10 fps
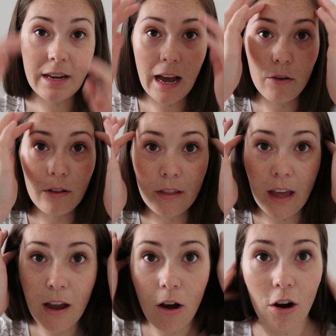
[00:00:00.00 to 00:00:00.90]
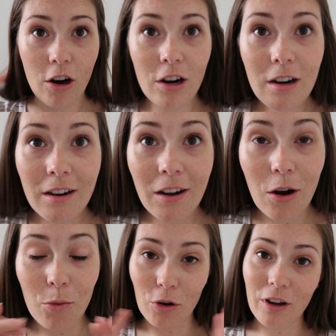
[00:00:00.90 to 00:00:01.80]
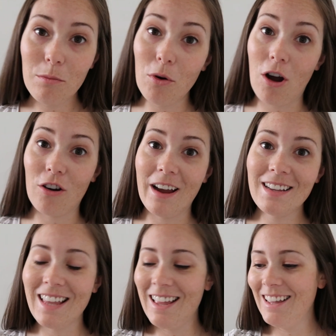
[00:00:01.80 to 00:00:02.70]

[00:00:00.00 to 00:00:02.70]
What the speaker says: Now, they are a work in progress.